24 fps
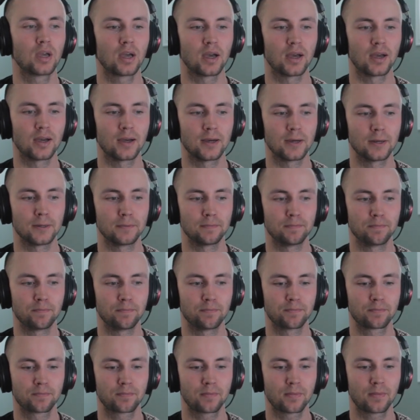
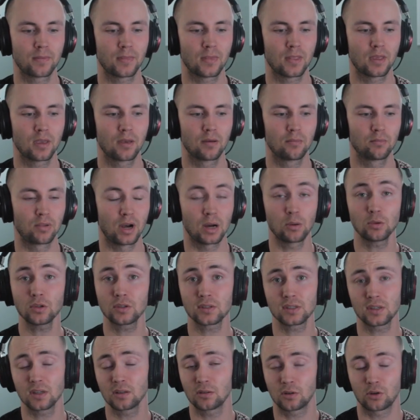But I would
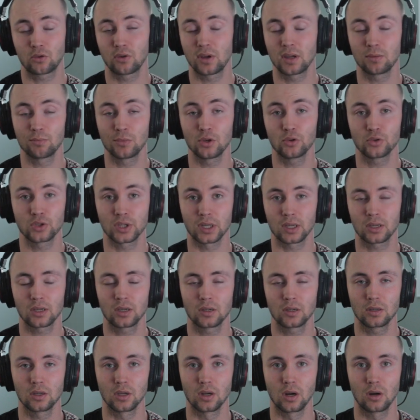still create music,
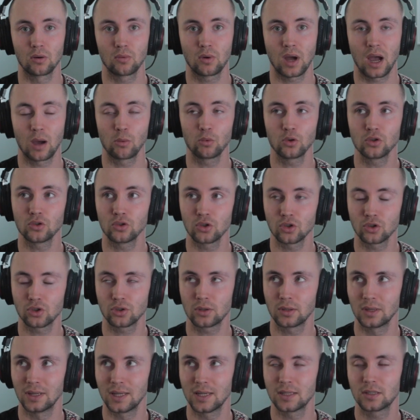you know. I would
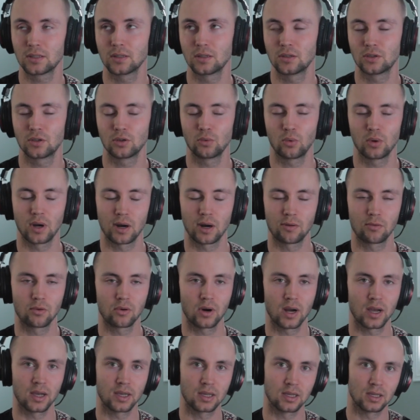just listen to
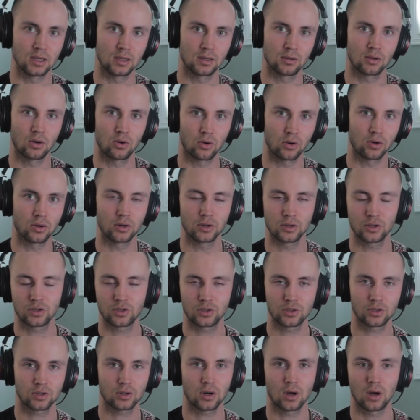whatever I heard
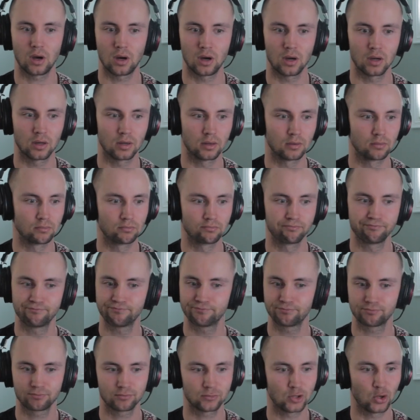on
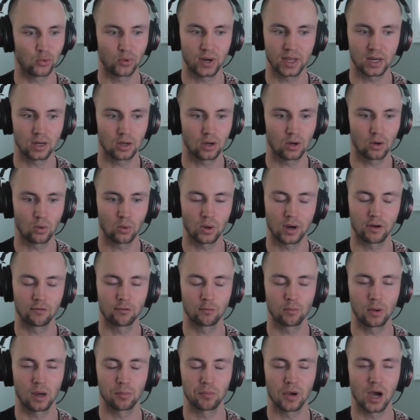the radio,
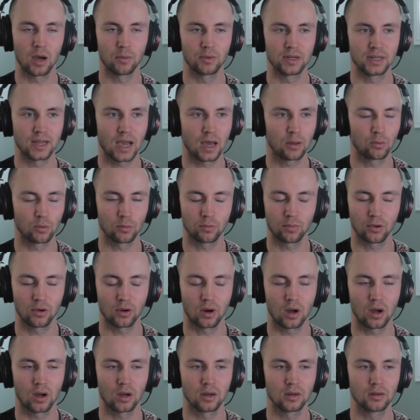whatever my mom and dad would put
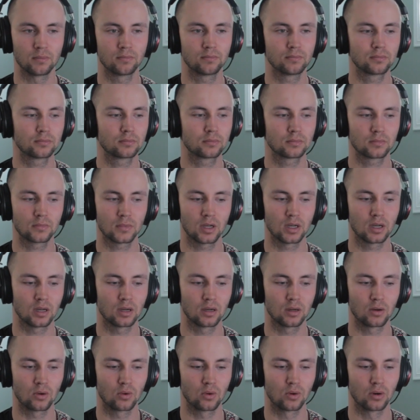on,
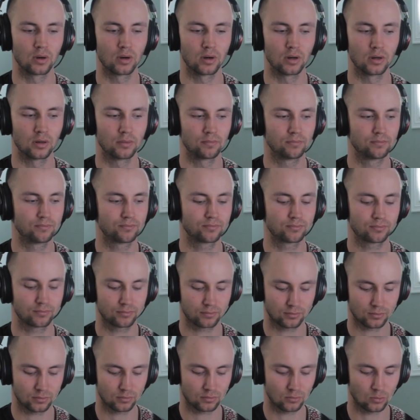or
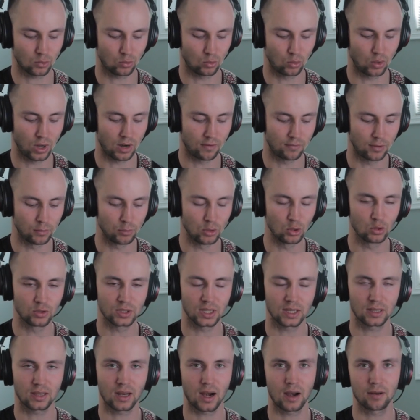whatever
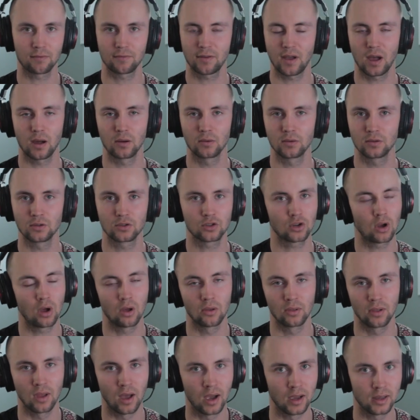music that I found
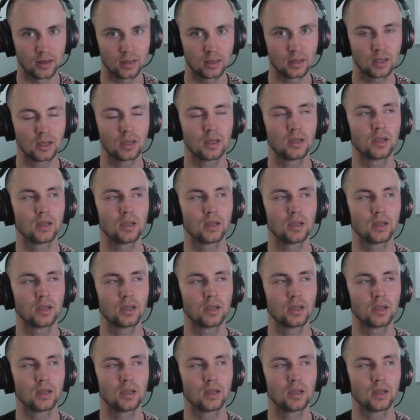online,